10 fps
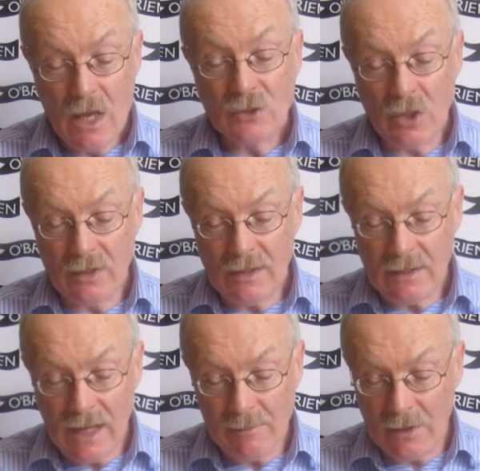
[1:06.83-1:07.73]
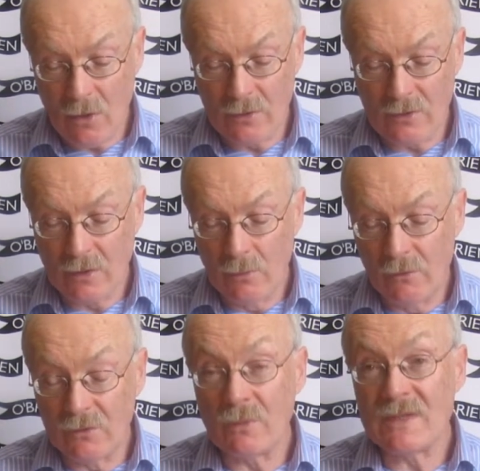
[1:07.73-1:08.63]
Johnny had been ordered to
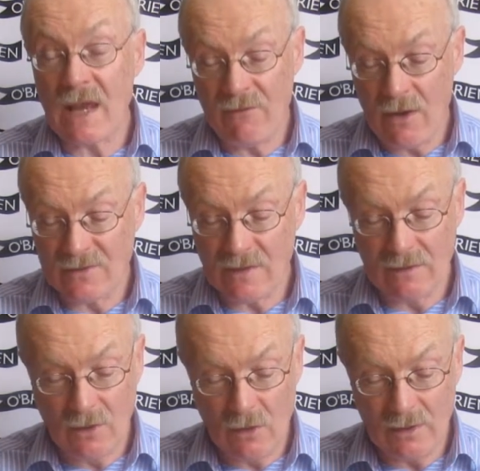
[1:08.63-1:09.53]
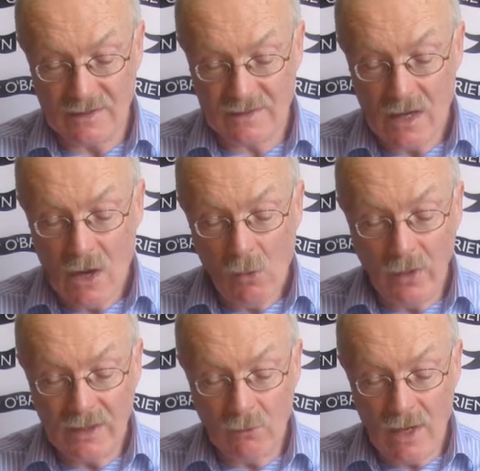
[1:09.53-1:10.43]
move to a safe house in Thurles,
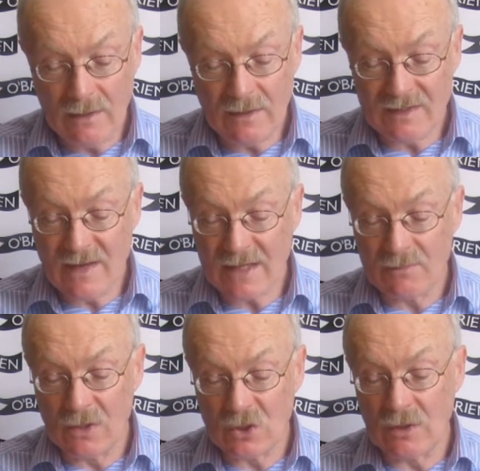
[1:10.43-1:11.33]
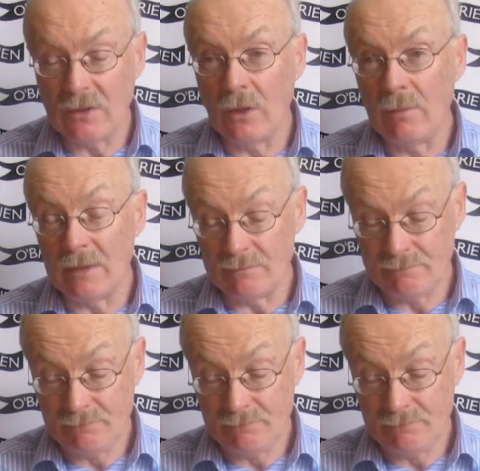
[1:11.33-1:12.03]
where he awaited his next mission in Dublin.